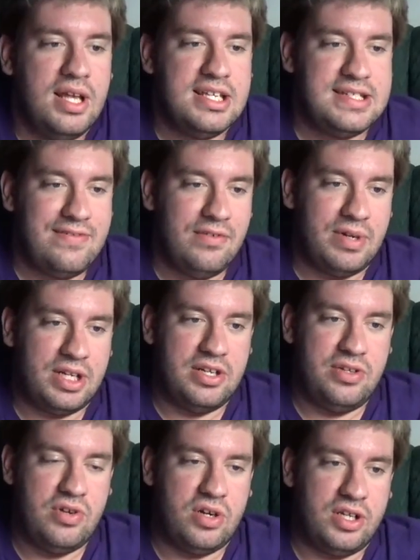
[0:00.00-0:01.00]
71,
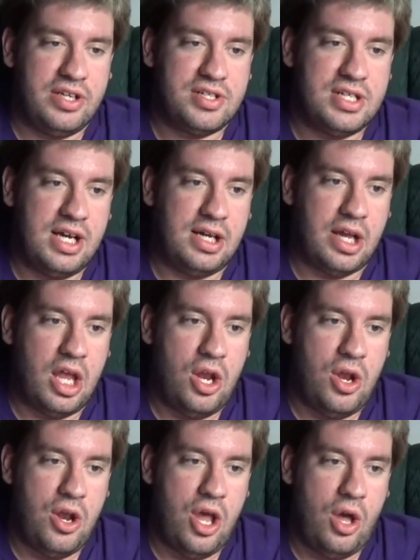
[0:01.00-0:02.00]
can you curl your tongue?
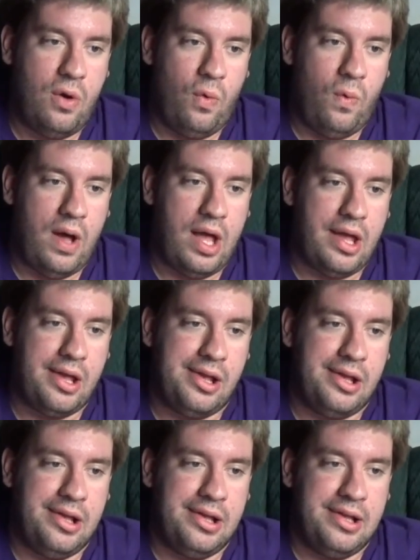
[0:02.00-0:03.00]
No.
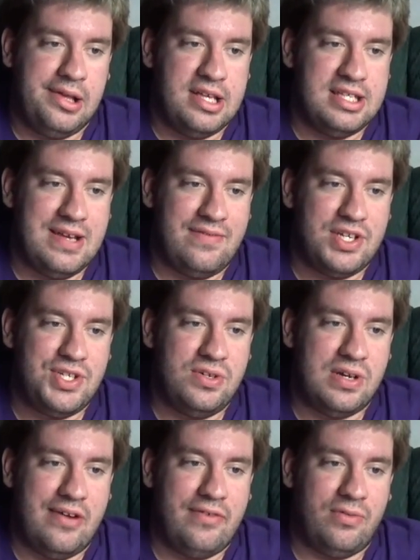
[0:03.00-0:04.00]

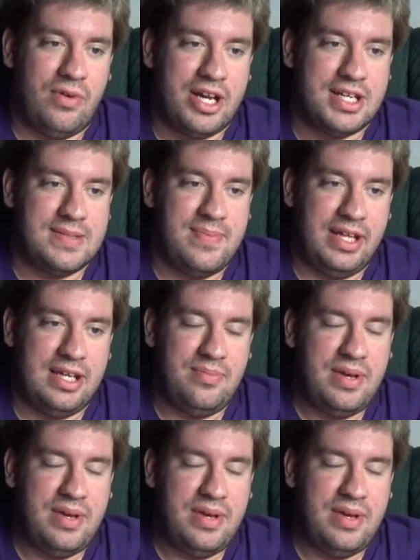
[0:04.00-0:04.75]
72 ever won a spelling